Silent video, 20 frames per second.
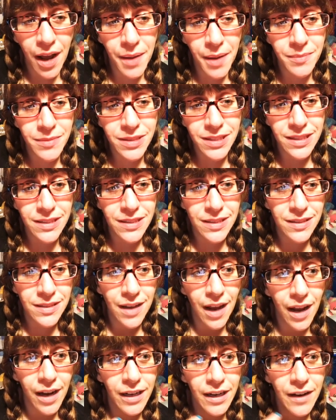This is kind
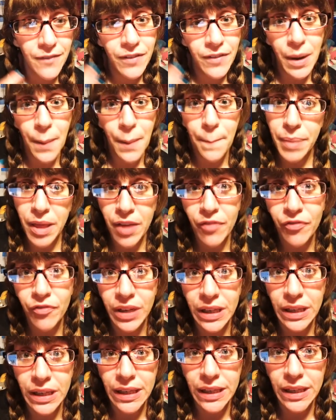of an epiphany